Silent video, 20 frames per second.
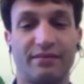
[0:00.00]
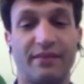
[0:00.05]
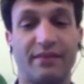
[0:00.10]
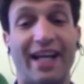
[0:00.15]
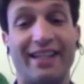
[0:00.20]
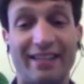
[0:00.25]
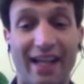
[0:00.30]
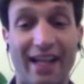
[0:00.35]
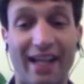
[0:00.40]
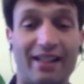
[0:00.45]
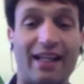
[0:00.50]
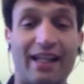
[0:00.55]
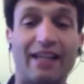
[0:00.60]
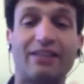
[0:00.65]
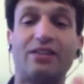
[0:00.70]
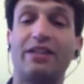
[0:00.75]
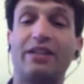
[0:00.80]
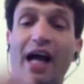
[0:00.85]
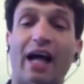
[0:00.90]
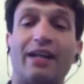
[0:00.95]
Exactly. That's
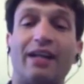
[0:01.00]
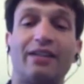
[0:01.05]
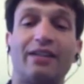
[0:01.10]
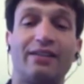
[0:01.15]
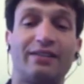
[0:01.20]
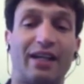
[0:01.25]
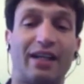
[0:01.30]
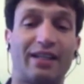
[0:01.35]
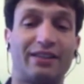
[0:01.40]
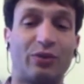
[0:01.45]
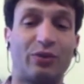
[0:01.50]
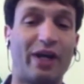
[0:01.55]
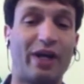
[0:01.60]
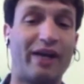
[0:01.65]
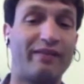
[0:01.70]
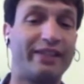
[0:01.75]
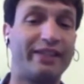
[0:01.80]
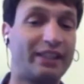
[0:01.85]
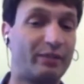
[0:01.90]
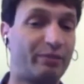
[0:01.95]
on the other side. So we
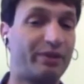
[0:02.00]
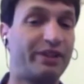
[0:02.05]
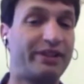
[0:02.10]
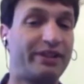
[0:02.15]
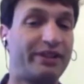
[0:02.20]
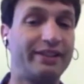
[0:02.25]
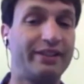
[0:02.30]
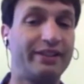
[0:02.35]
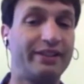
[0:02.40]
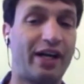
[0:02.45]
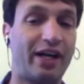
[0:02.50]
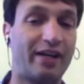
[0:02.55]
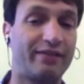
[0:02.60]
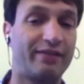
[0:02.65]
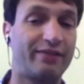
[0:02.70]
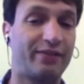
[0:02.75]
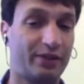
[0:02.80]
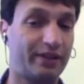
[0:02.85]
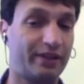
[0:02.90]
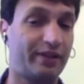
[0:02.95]
have an expertise
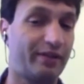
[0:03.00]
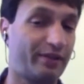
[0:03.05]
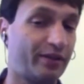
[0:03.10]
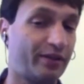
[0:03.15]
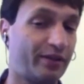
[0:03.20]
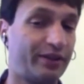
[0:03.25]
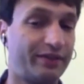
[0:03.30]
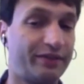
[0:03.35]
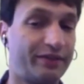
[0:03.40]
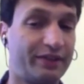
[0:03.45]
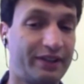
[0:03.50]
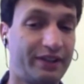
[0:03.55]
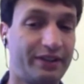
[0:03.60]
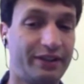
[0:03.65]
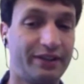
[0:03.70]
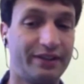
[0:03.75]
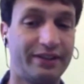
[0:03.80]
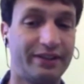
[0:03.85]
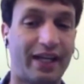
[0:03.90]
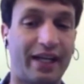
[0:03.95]
graph on the on the
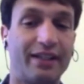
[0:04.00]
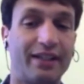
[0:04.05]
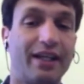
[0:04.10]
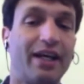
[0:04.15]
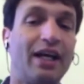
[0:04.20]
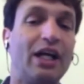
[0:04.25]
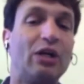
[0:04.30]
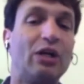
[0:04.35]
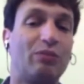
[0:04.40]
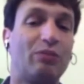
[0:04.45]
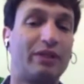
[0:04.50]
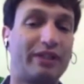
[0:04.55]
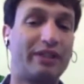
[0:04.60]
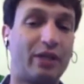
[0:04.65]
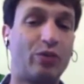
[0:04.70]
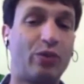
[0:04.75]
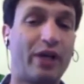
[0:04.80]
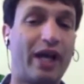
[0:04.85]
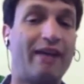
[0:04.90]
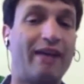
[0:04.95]
physician side, but
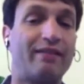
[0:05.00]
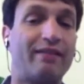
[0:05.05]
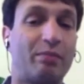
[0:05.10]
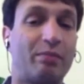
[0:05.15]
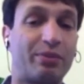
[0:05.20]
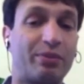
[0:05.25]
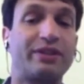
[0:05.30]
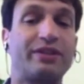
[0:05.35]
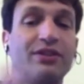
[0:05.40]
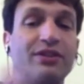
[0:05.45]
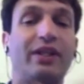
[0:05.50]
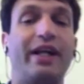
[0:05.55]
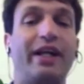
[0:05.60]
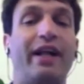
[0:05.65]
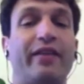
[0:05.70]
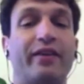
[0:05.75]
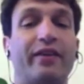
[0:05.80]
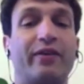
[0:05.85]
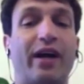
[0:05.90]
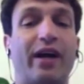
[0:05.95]
then we have a personal
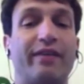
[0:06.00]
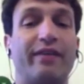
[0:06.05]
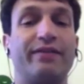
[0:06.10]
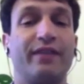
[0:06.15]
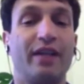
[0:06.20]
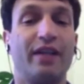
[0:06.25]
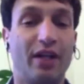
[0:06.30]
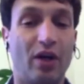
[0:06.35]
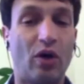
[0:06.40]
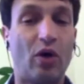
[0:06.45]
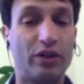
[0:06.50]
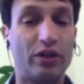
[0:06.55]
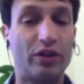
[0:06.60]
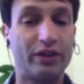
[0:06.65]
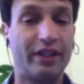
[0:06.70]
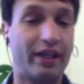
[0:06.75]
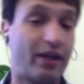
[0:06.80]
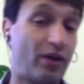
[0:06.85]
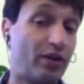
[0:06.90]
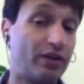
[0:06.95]
health graph on
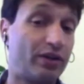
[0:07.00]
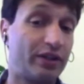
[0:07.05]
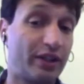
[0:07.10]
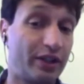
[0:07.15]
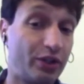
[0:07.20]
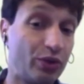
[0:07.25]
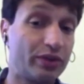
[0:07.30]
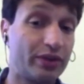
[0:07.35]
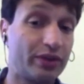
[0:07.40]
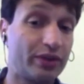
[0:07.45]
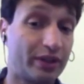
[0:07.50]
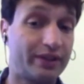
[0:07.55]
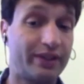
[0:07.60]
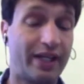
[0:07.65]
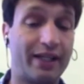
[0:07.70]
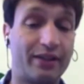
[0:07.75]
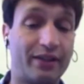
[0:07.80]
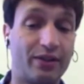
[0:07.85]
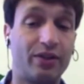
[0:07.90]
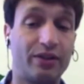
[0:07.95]
the on the user
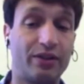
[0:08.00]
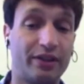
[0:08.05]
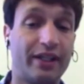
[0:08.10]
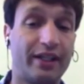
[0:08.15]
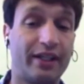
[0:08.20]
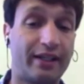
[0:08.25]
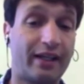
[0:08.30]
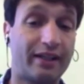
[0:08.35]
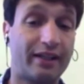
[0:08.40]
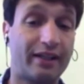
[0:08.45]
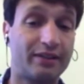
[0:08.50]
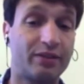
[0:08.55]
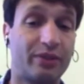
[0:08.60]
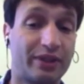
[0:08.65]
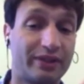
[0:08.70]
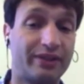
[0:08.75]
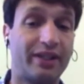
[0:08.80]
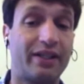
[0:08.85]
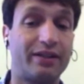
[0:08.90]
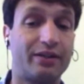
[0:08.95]
side, on the
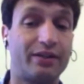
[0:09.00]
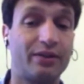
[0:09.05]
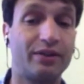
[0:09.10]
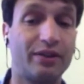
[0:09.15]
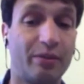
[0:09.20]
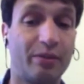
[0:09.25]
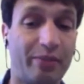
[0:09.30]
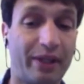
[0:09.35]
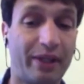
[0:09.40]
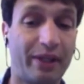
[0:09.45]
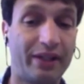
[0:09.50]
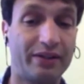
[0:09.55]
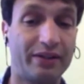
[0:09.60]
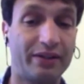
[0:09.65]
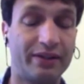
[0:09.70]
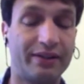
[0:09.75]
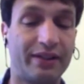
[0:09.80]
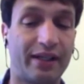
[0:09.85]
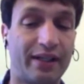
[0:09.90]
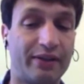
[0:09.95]
customer side, on the
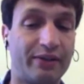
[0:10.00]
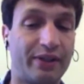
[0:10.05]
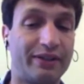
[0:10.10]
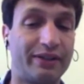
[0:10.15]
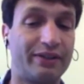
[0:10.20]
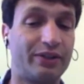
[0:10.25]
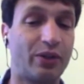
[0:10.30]
patient side, right?